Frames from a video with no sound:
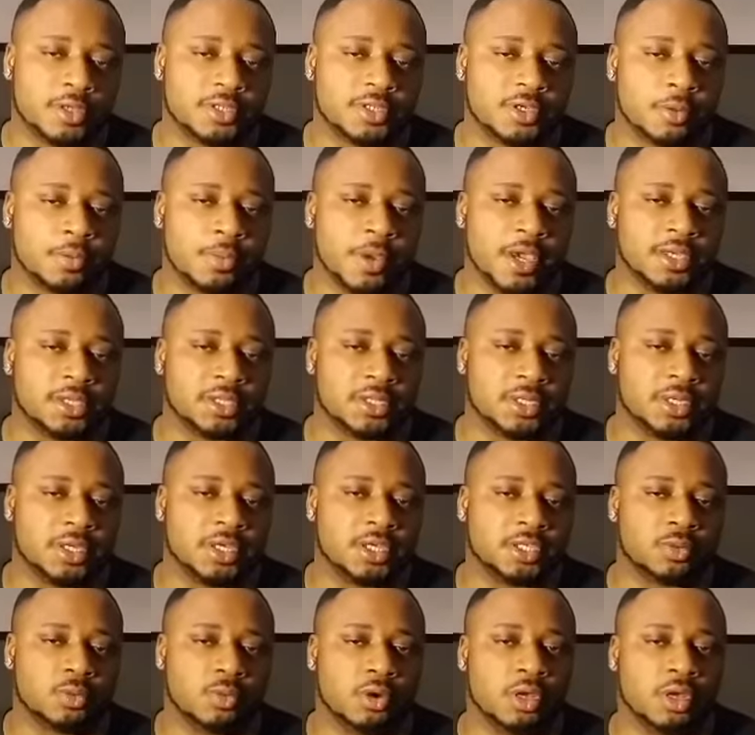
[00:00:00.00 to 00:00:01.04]
So basically,
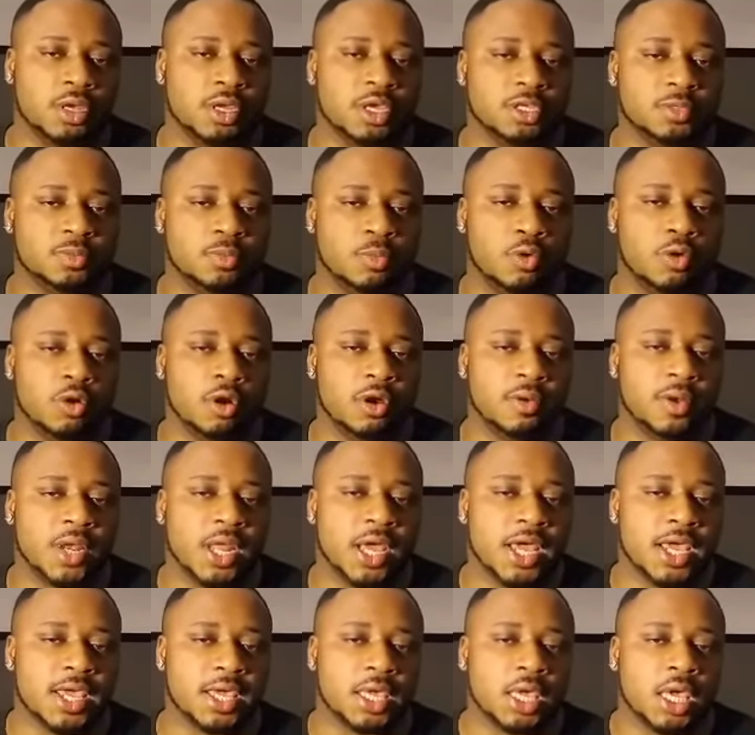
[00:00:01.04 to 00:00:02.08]
this one is more
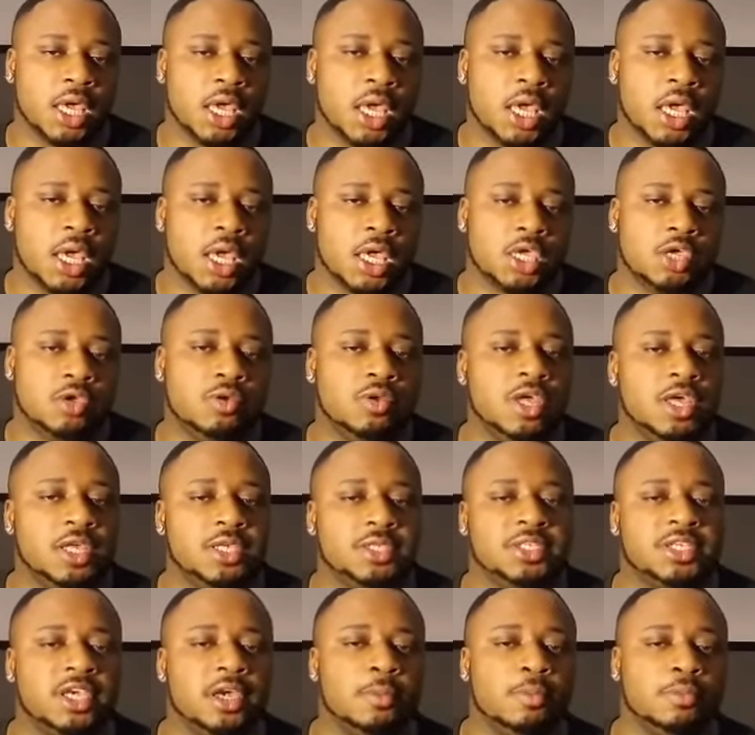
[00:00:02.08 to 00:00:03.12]
like you didn't
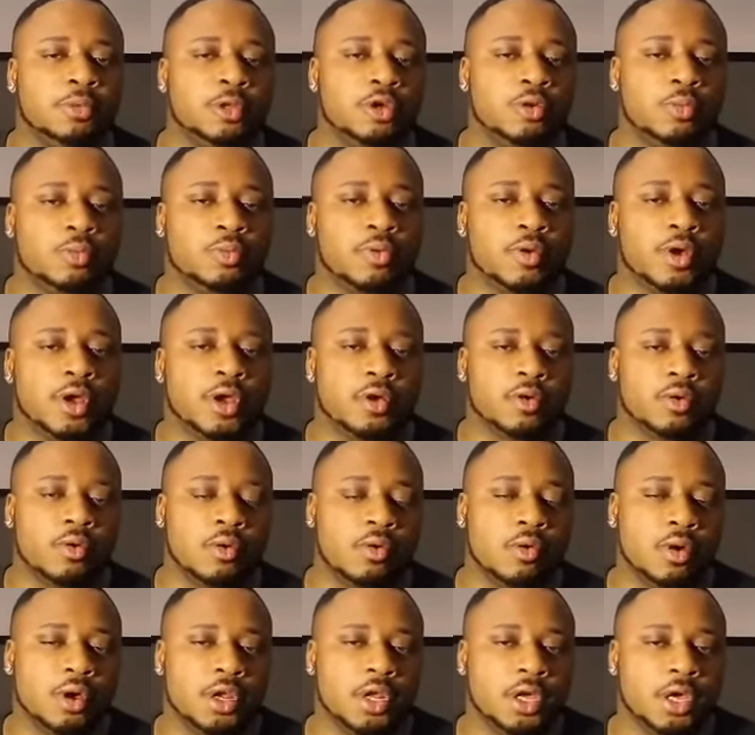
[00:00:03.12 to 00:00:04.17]
see a blueprint
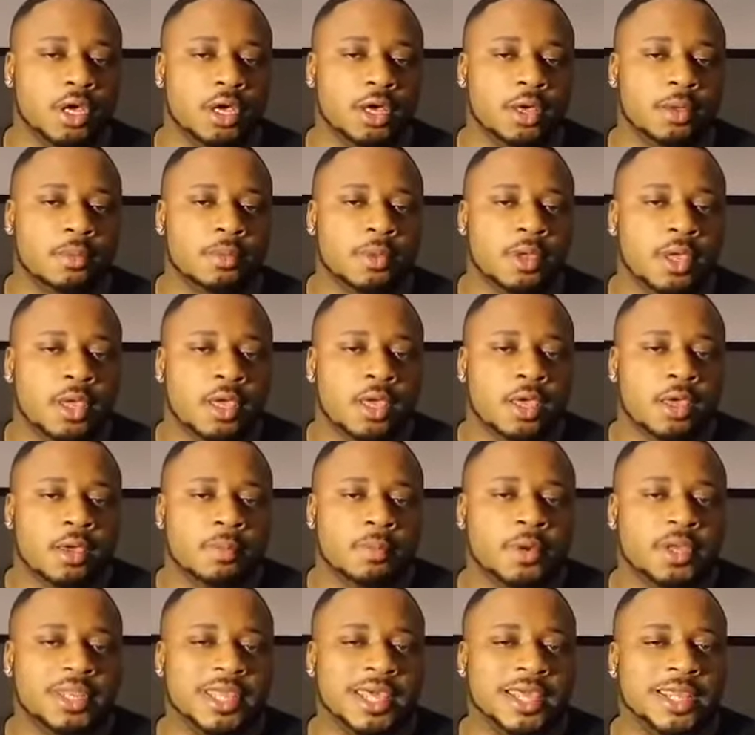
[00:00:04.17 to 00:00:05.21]
growing up,
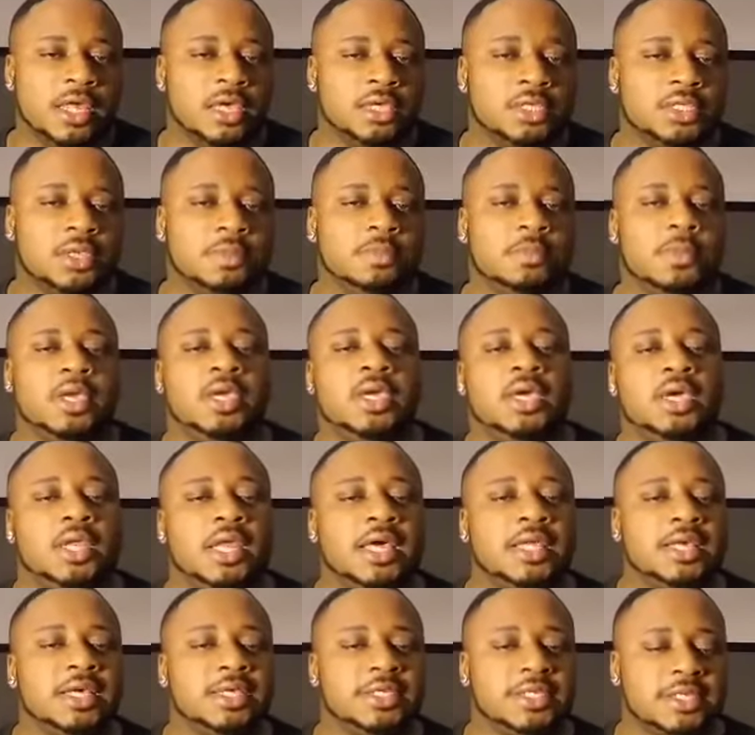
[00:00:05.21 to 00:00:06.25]
but that
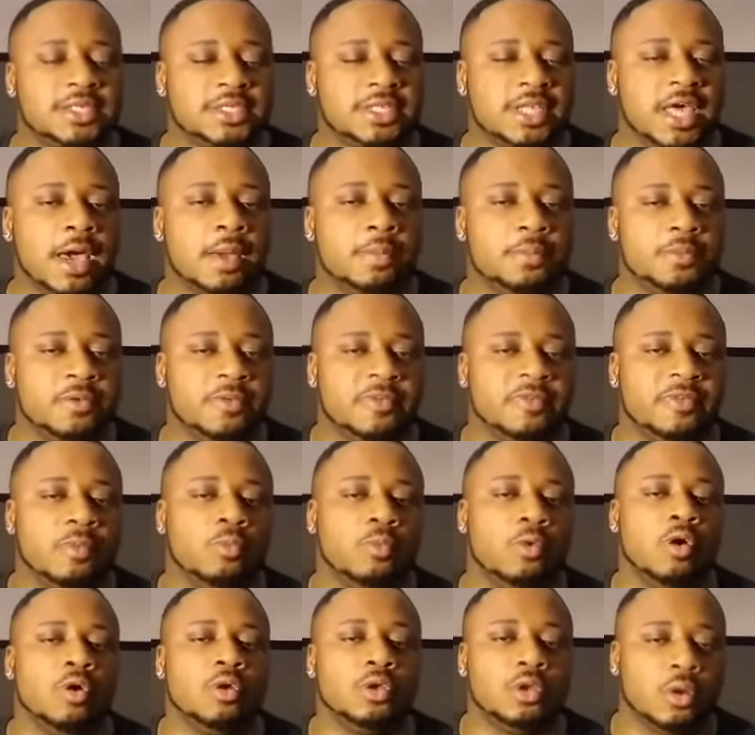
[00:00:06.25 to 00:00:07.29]
doesn't stop you from
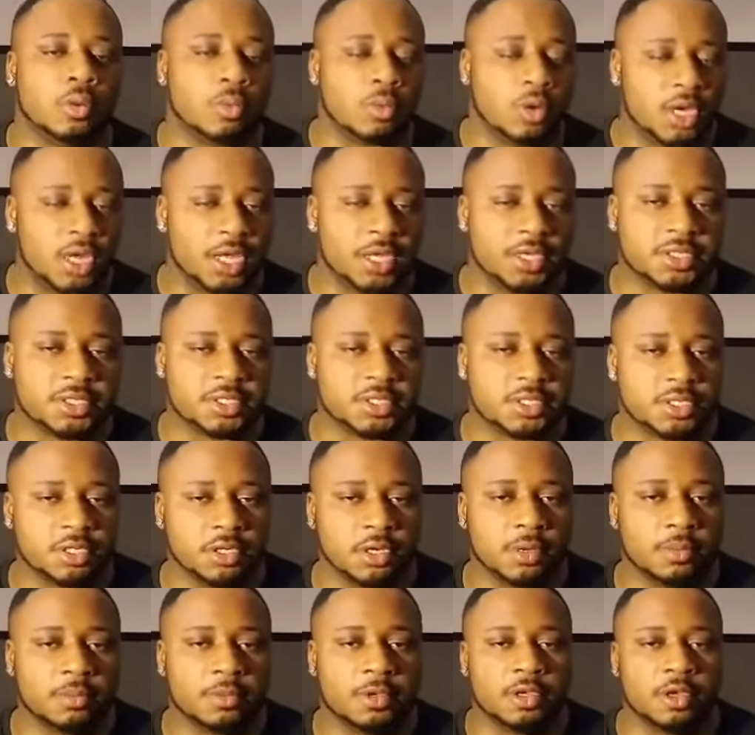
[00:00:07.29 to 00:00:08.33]
wanting a
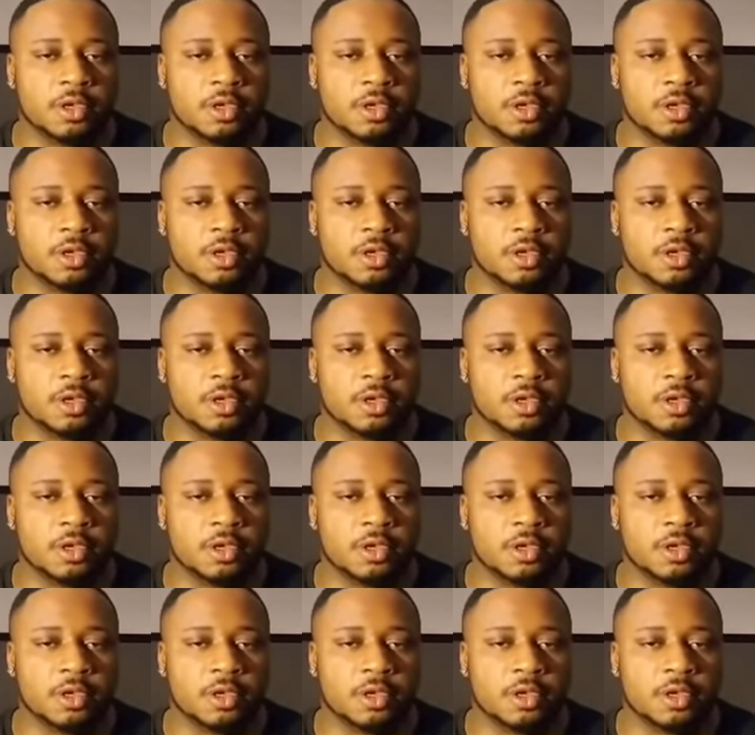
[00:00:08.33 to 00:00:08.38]
relationship.